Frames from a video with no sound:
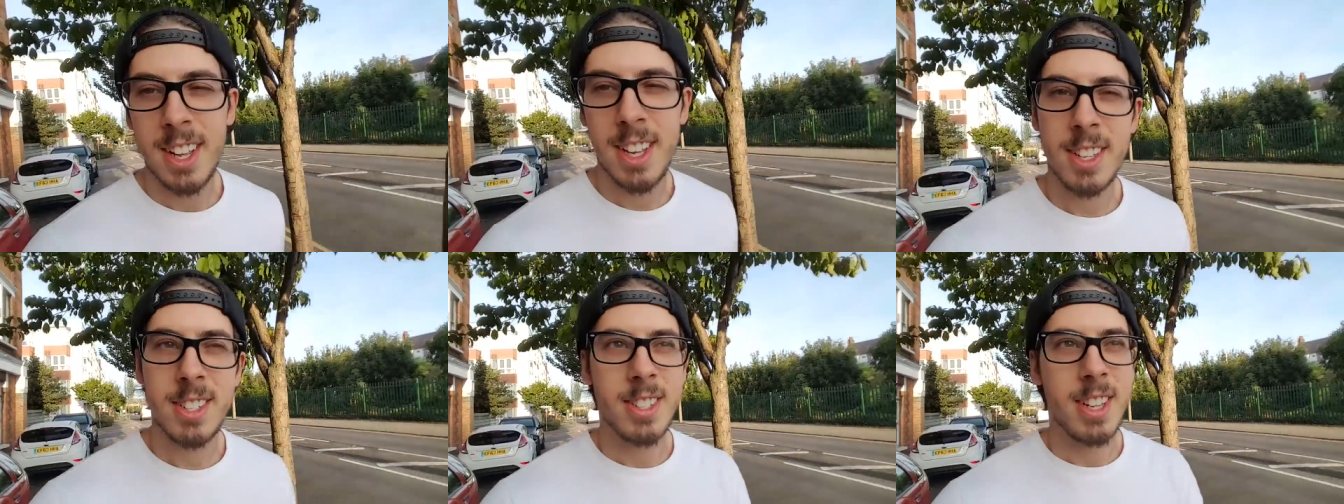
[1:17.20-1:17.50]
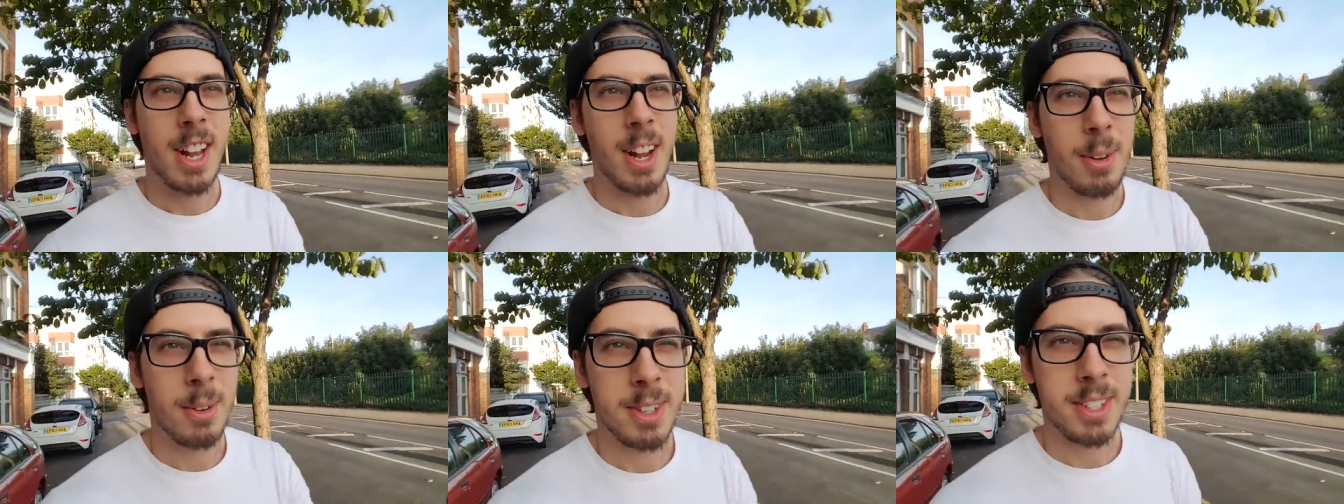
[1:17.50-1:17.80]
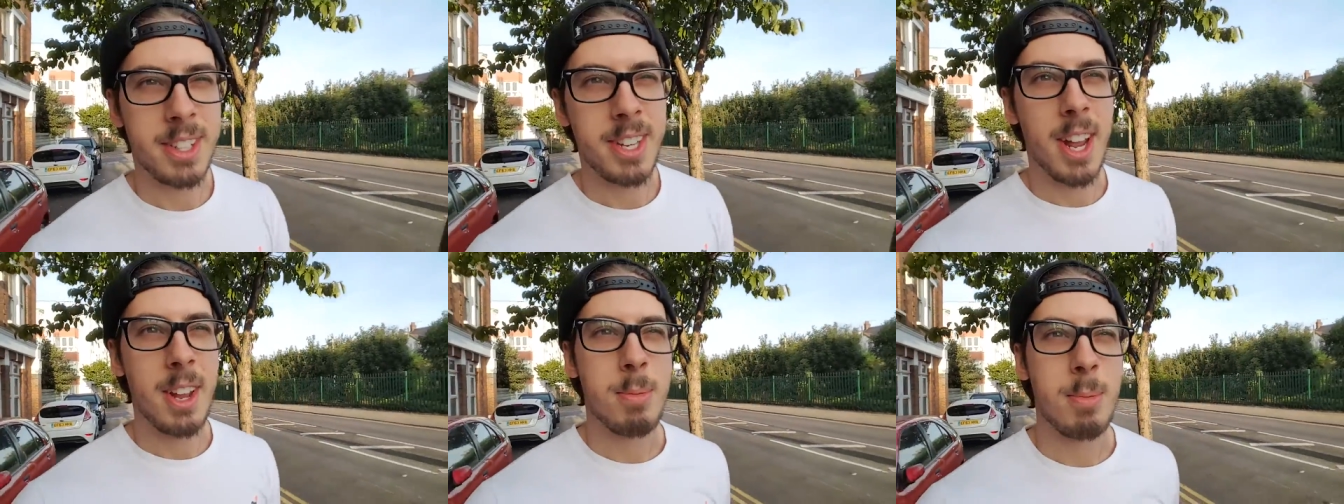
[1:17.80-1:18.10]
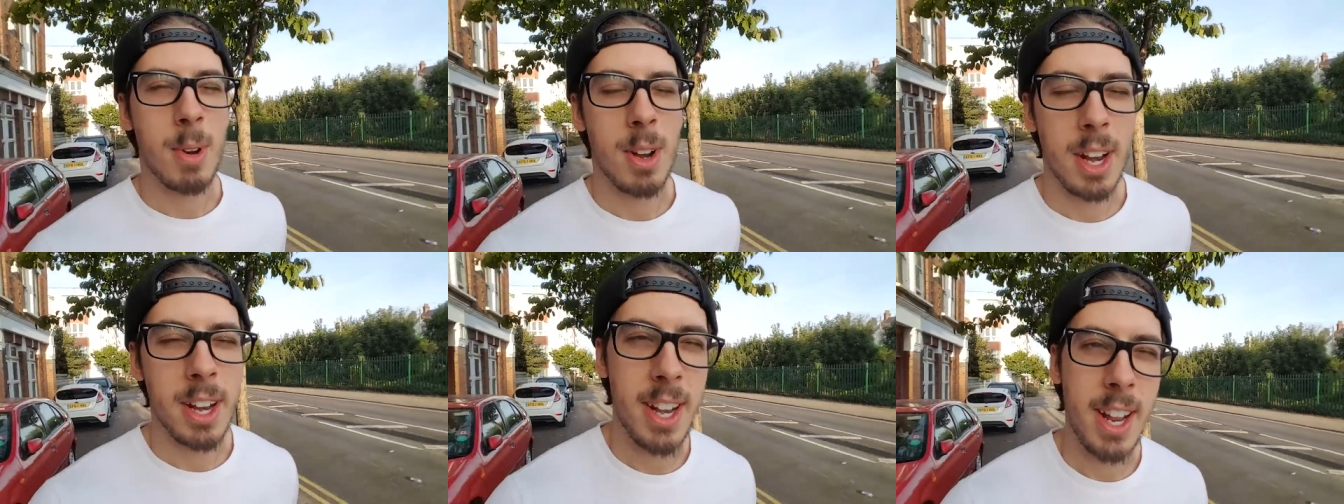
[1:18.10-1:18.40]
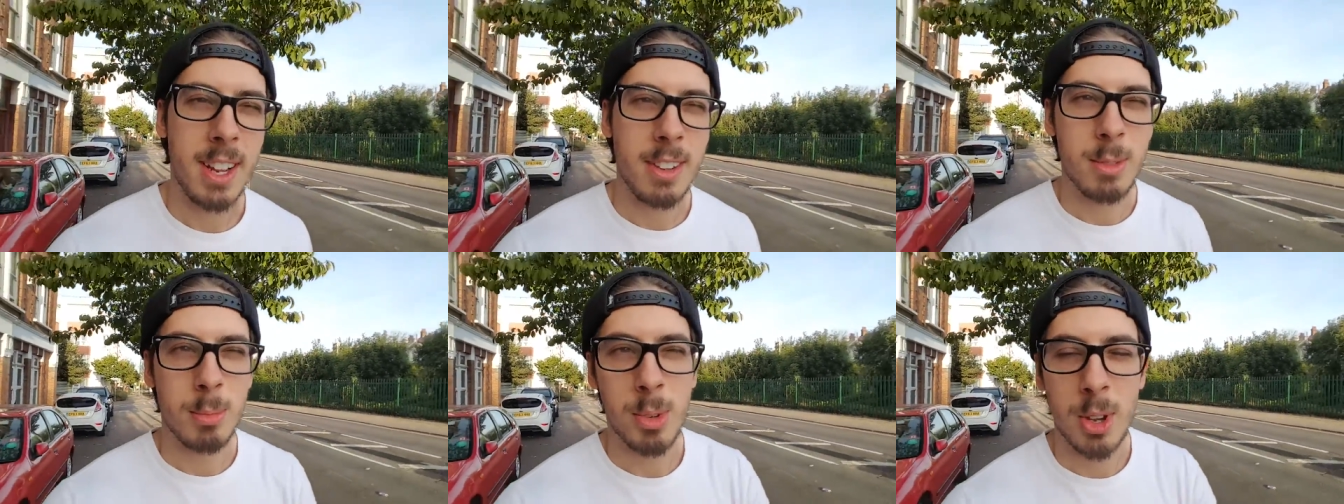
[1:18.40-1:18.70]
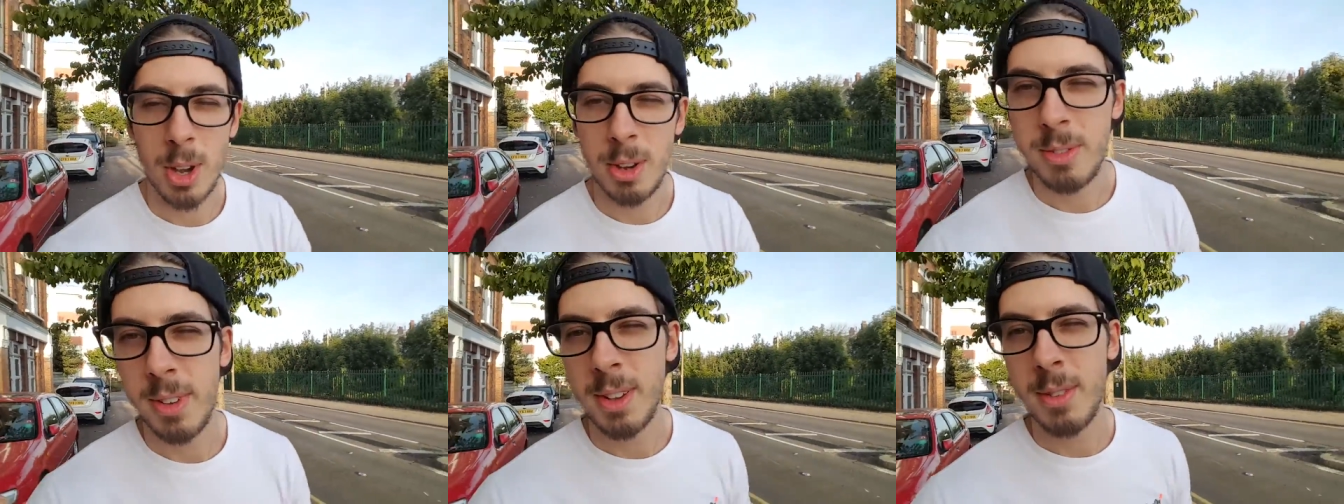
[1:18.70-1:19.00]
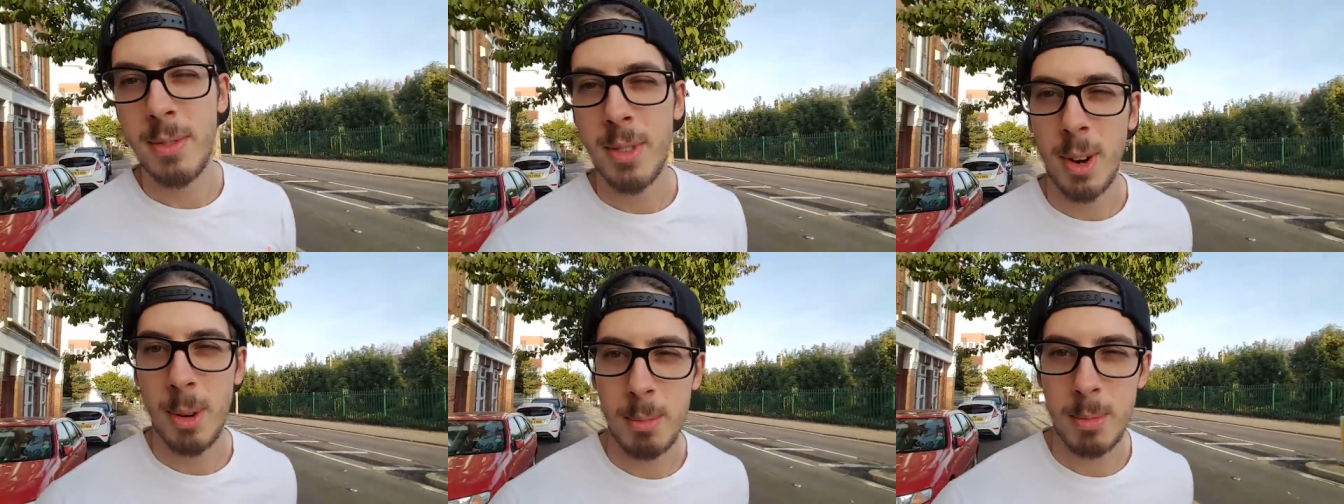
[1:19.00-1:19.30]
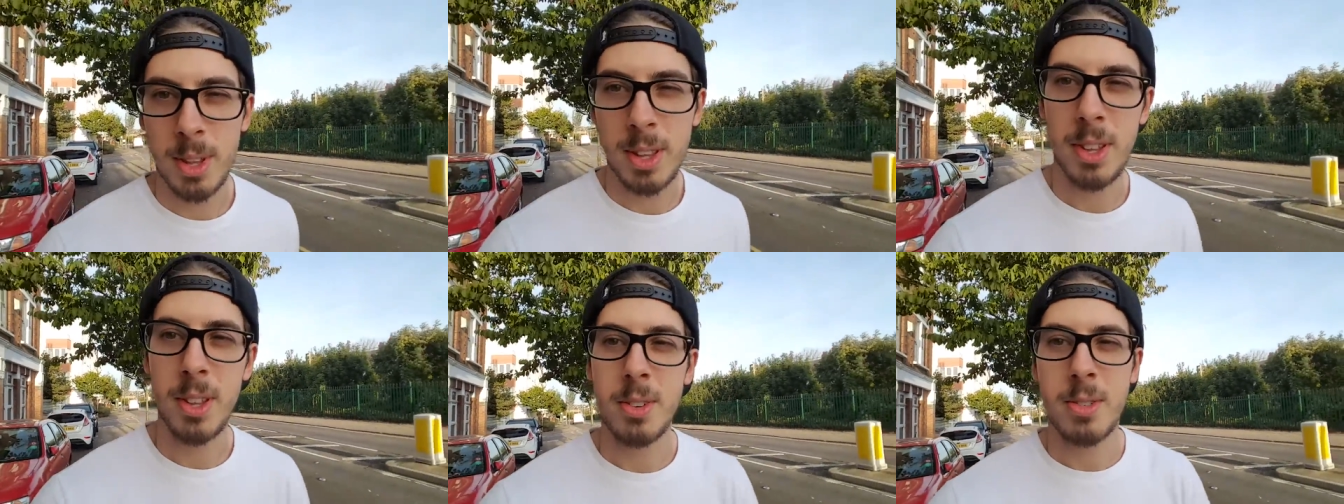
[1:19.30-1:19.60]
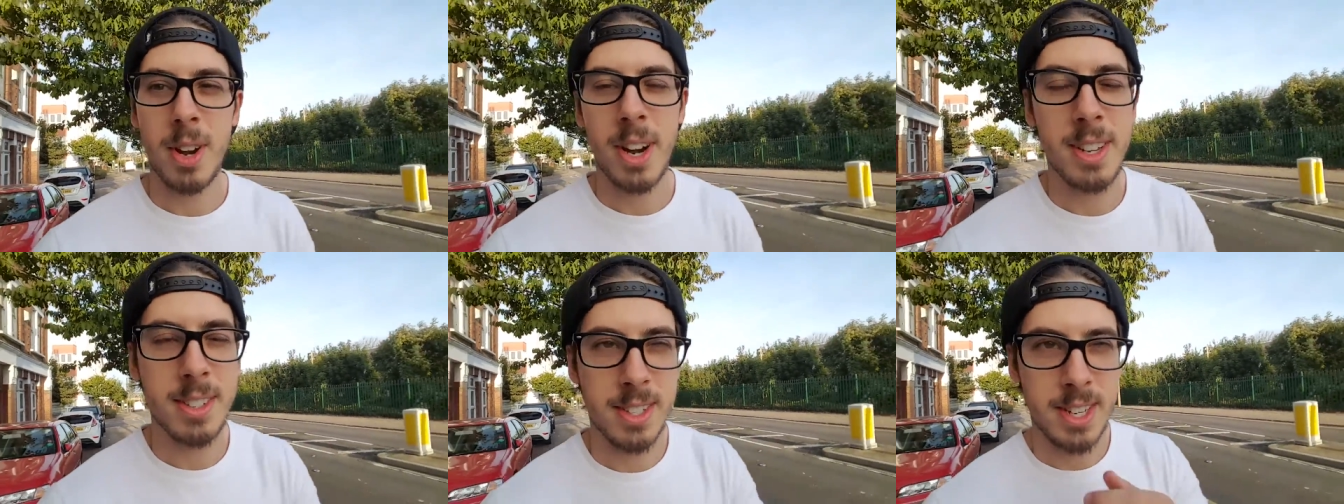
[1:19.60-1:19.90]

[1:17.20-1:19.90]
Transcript: So now I desperately need some coffee from the train